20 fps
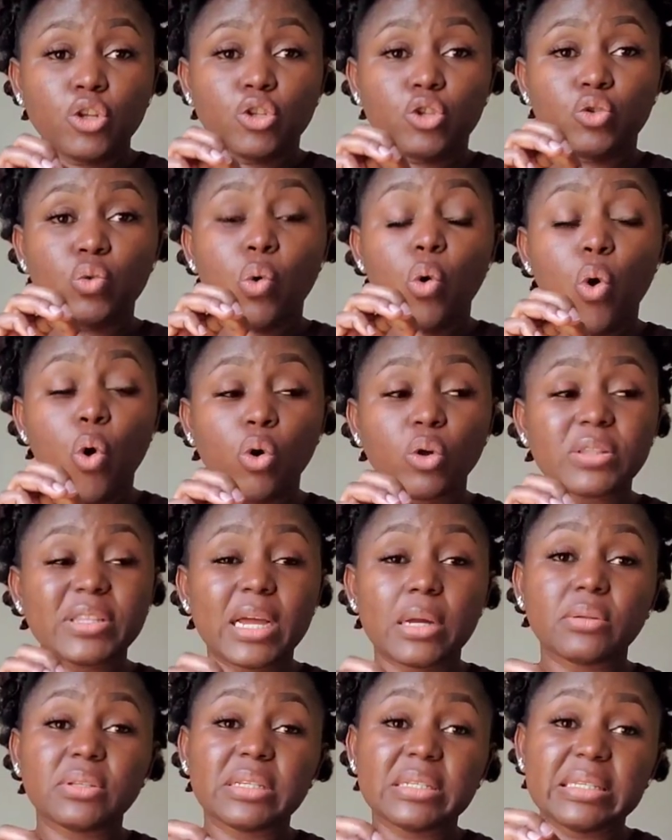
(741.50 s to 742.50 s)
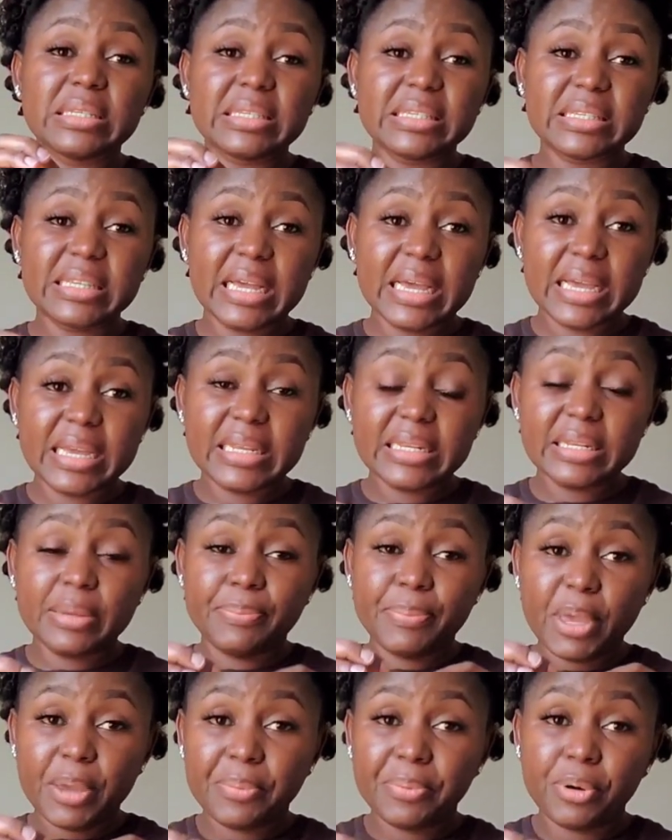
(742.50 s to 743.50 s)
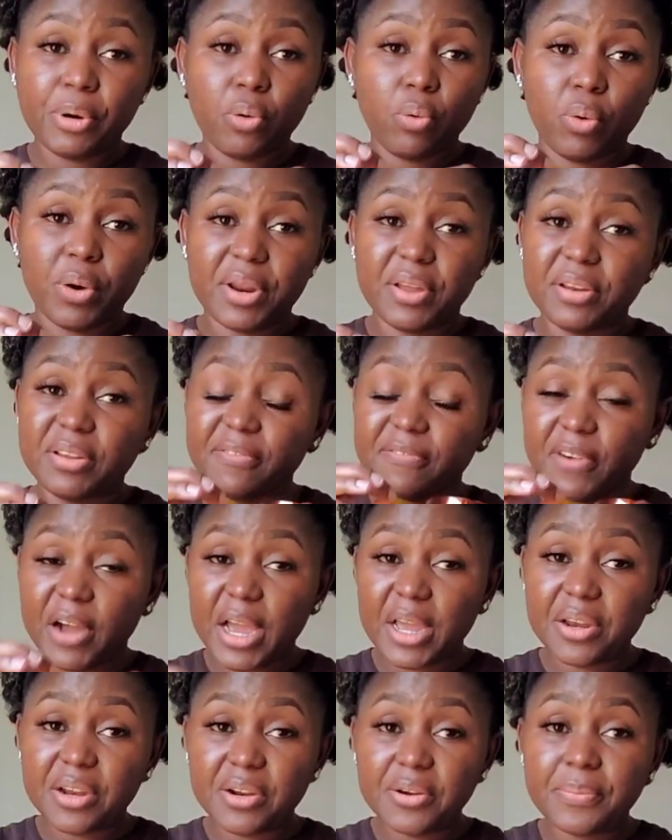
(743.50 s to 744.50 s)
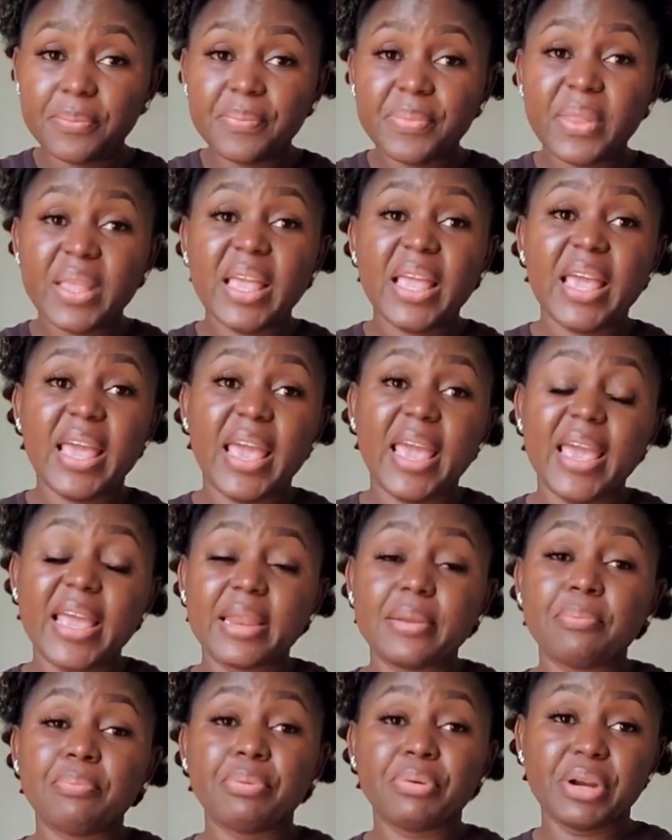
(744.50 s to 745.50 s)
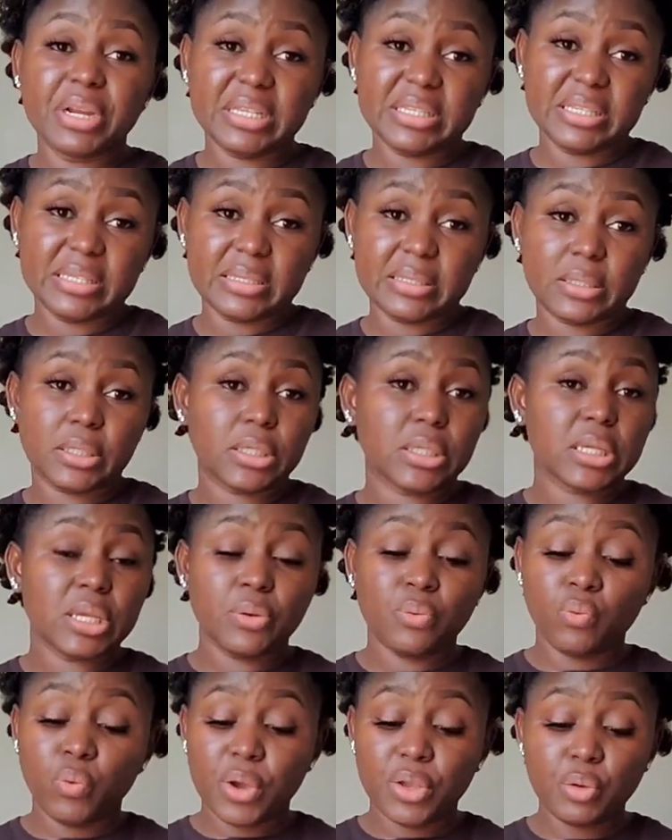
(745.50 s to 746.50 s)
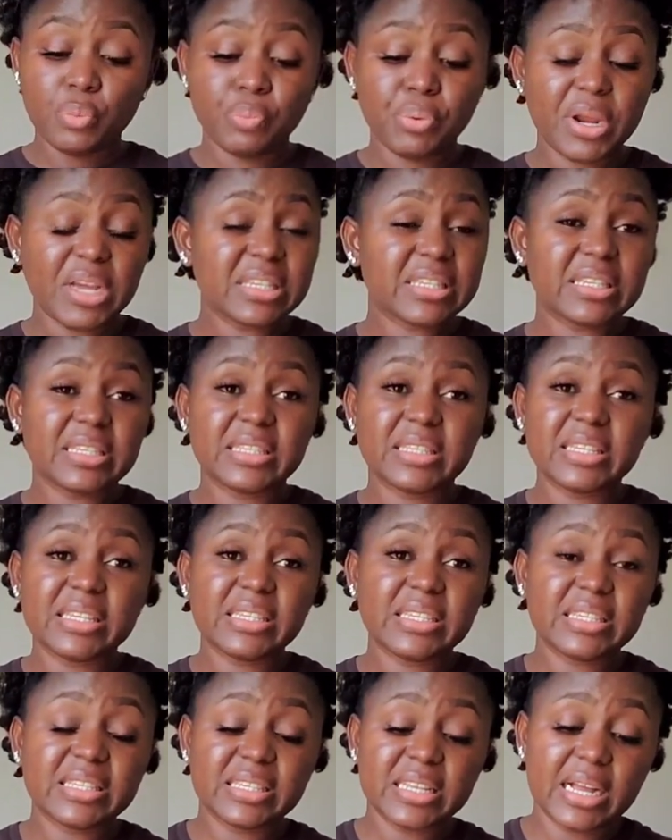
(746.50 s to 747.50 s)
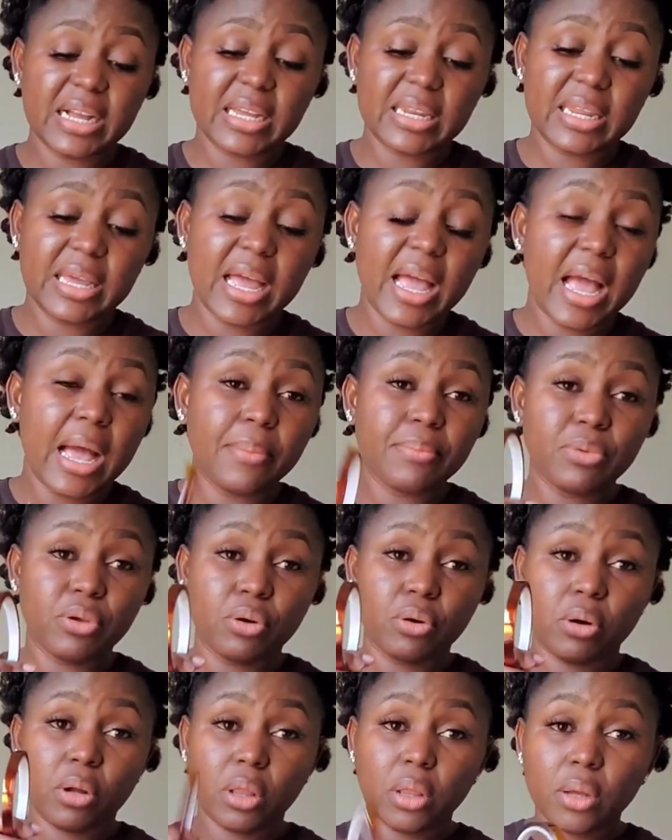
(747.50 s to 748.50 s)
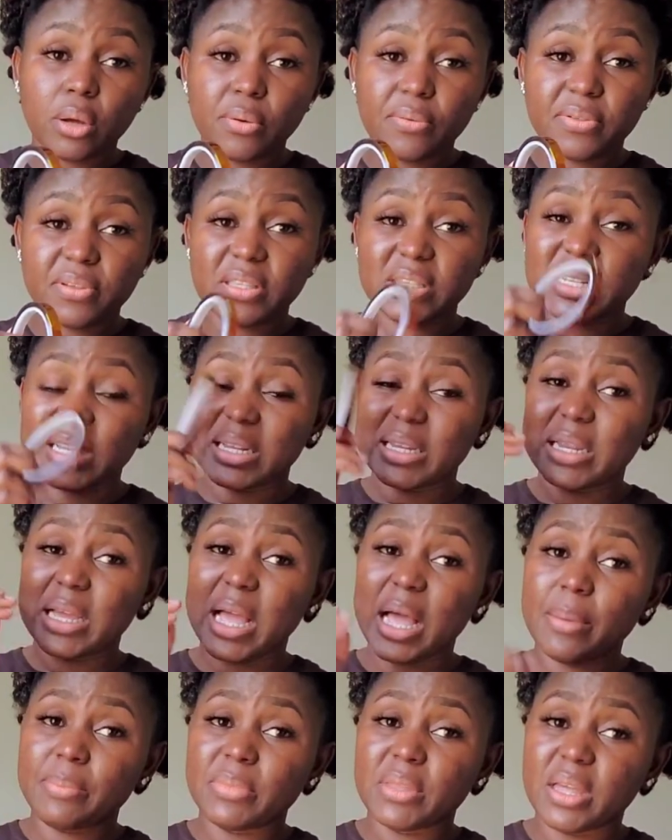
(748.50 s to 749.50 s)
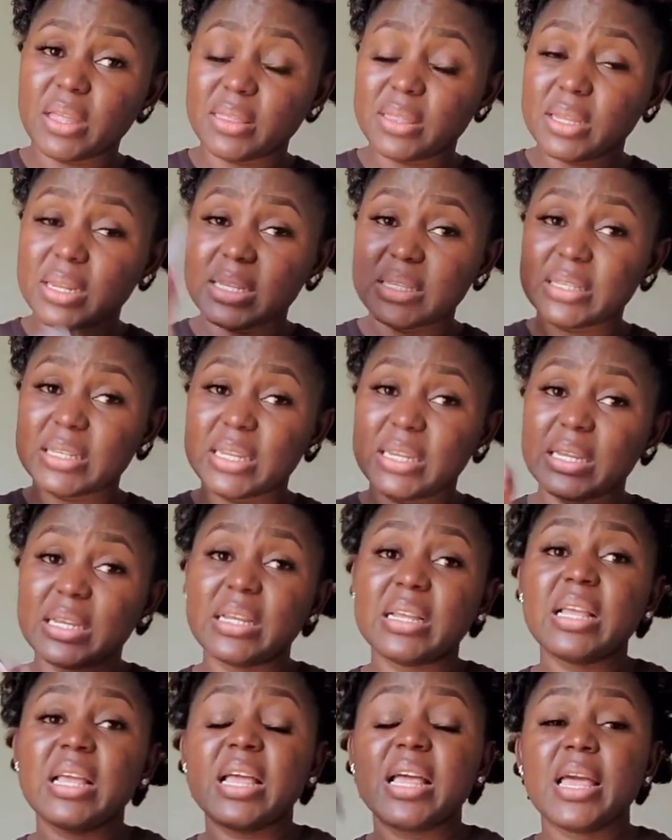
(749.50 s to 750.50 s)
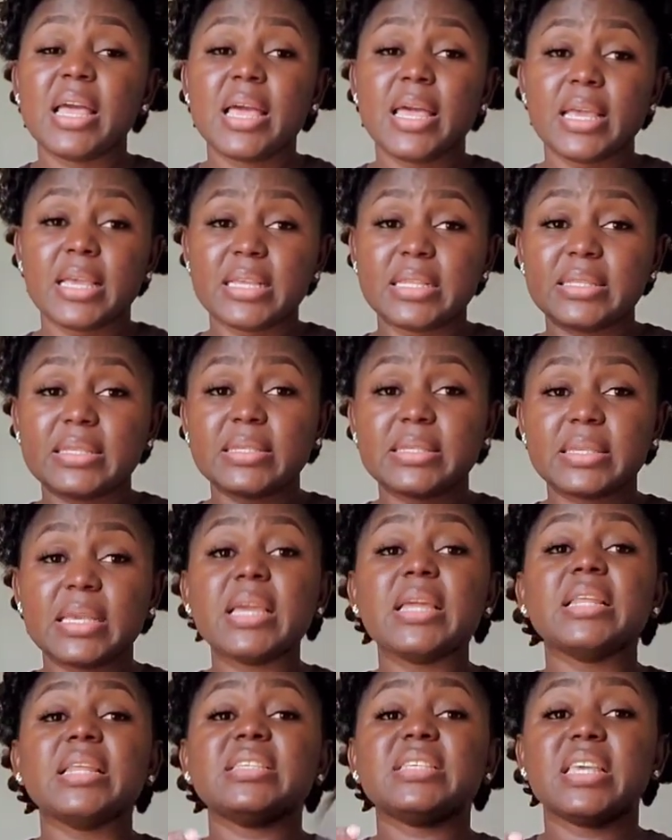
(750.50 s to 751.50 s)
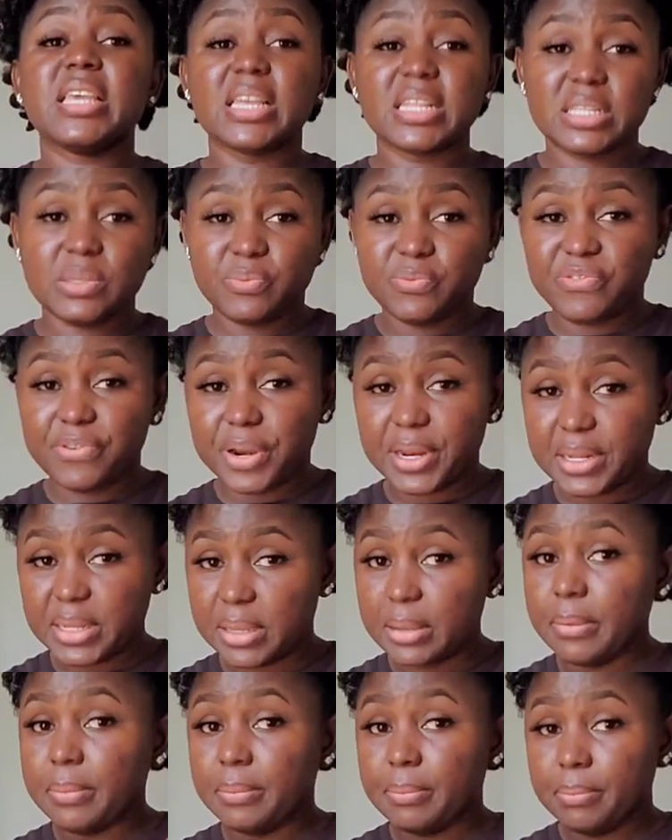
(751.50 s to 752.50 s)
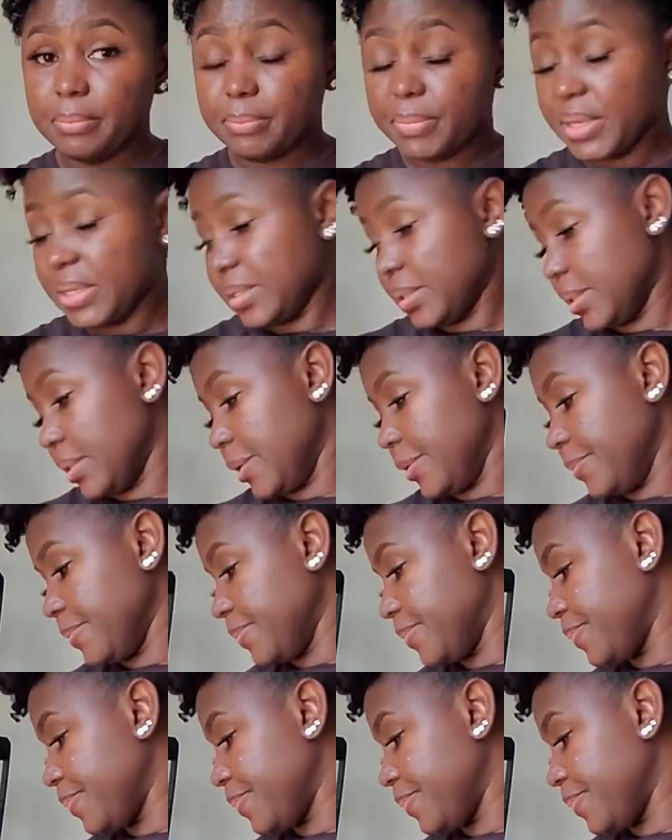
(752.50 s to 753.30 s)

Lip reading: to hold down the design, the paper or whatever, the vinyl, and press it. When you press it, this is not gonna harm your cloth, it's not gonna harm nothing, it is heat friendly basically.